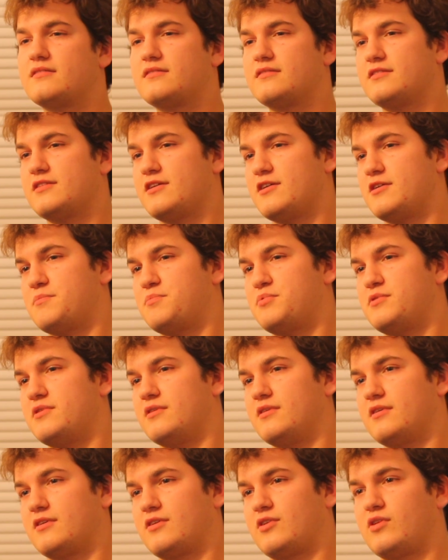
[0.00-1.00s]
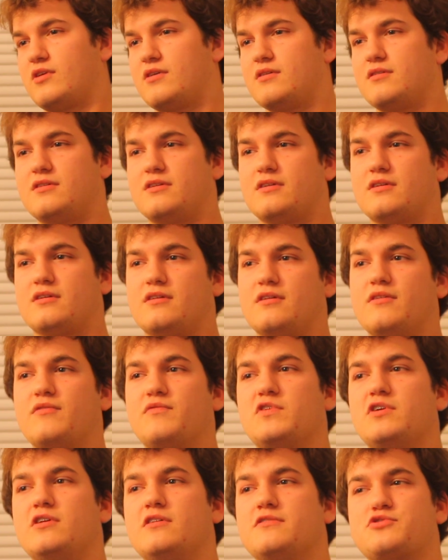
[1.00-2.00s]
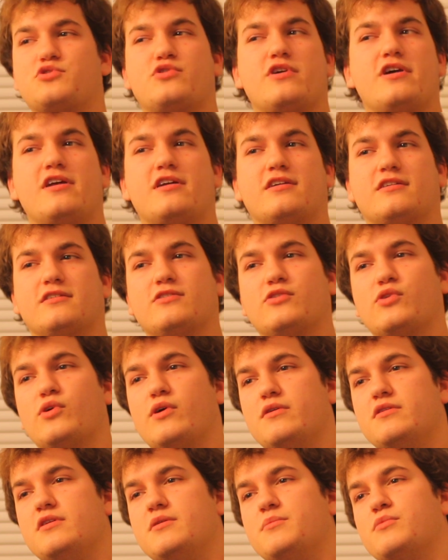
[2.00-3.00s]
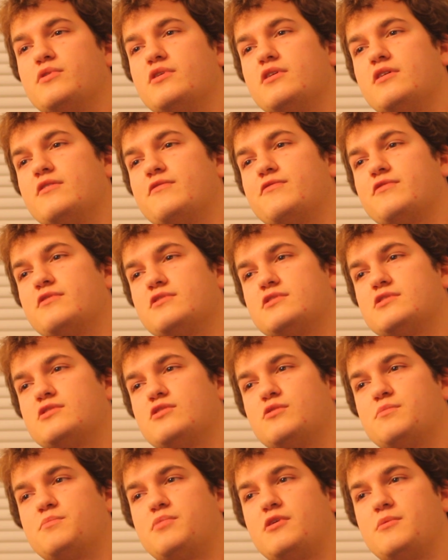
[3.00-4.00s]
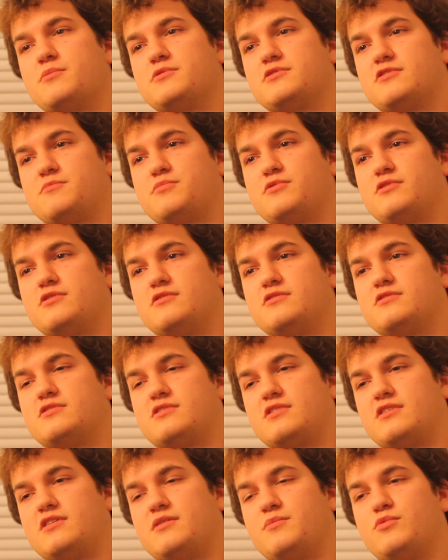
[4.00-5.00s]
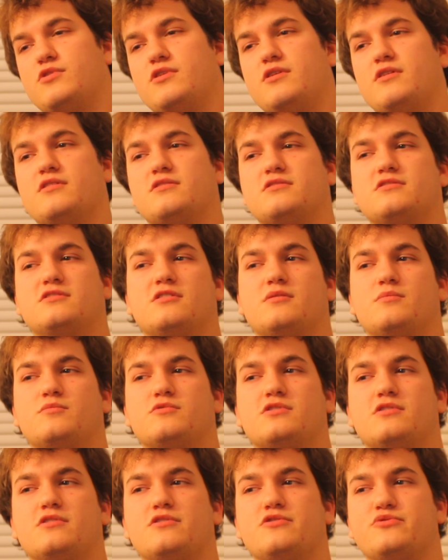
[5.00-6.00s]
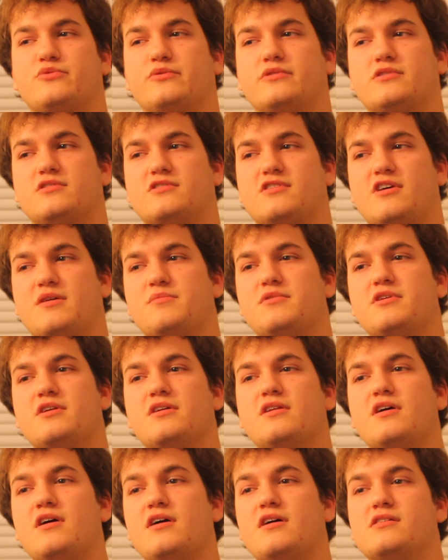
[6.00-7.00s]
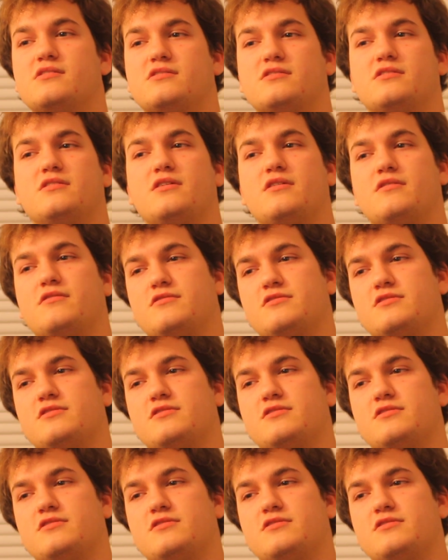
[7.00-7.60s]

Therapeutic cloning involves creating a cloned embryo for the sole purpose of producing embryonic stem cells with the same DNA as the donor